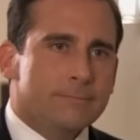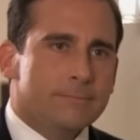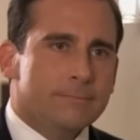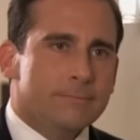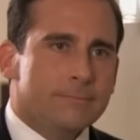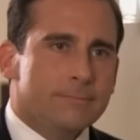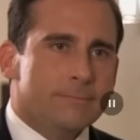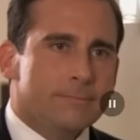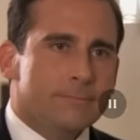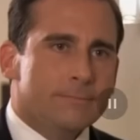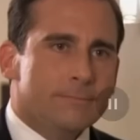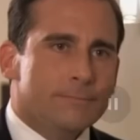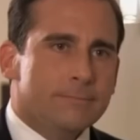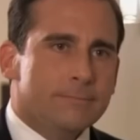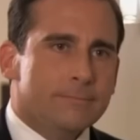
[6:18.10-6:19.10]

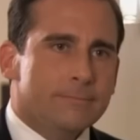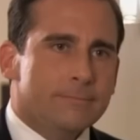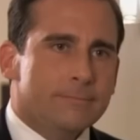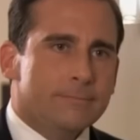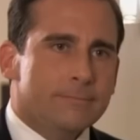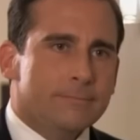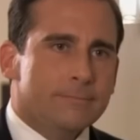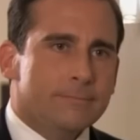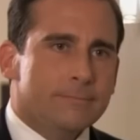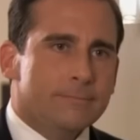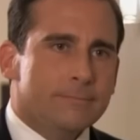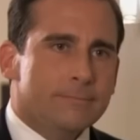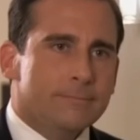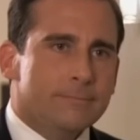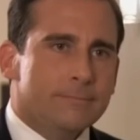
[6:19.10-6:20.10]

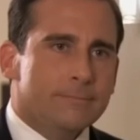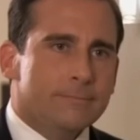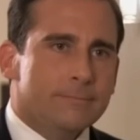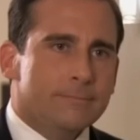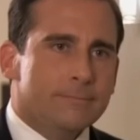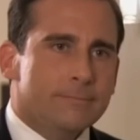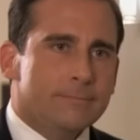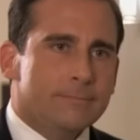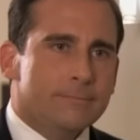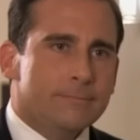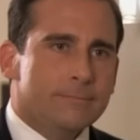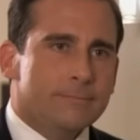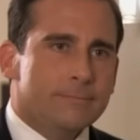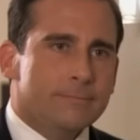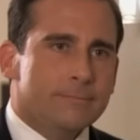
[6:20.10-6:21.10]

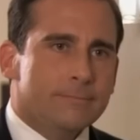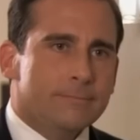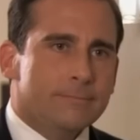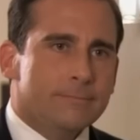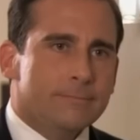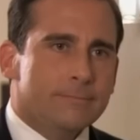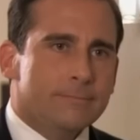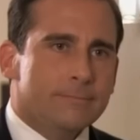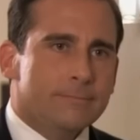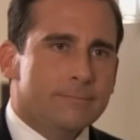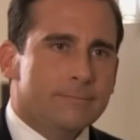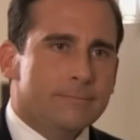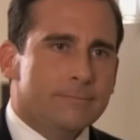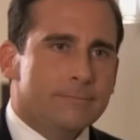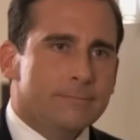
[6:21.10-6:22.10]

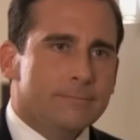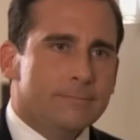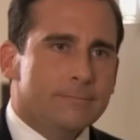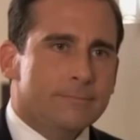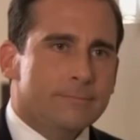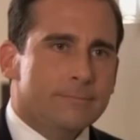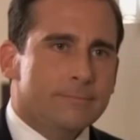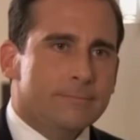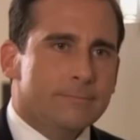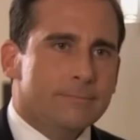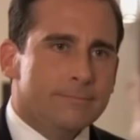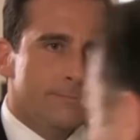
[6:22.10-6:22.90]
No words are spoken by the person on screen.